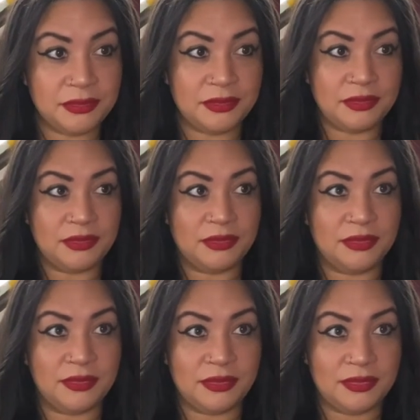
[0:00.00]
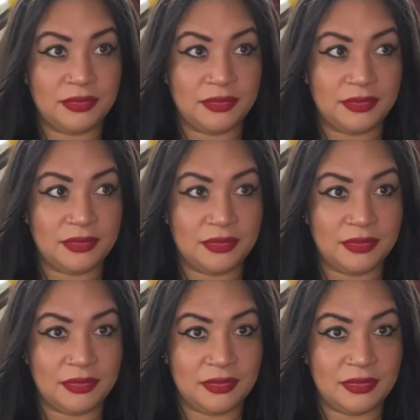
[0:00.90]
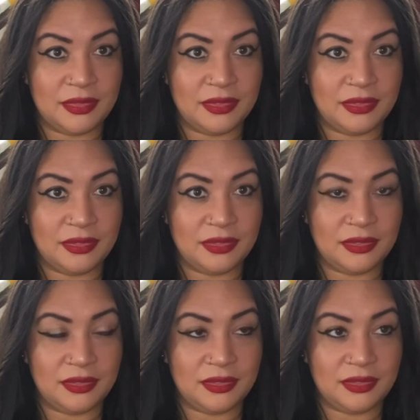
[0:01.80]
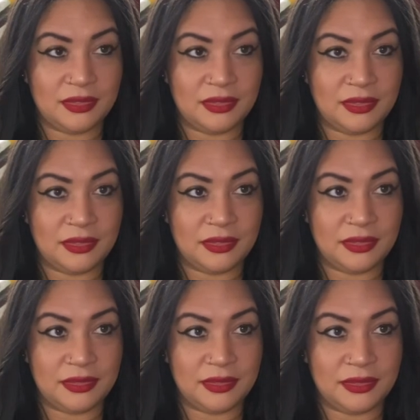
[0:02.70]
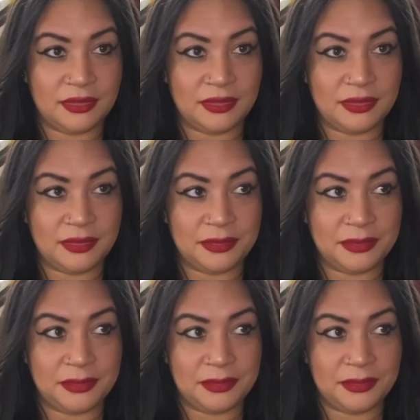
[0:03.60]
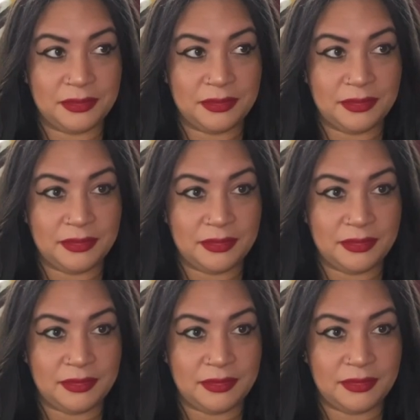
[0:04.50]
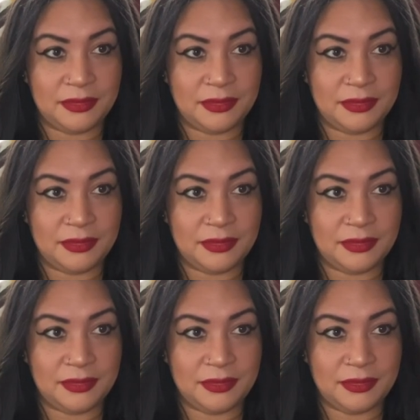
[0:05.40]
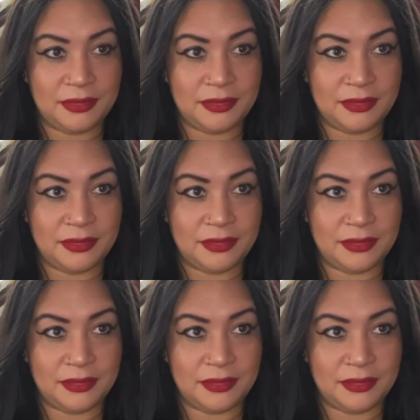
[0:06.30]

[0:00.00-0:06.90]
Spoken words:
[no speech]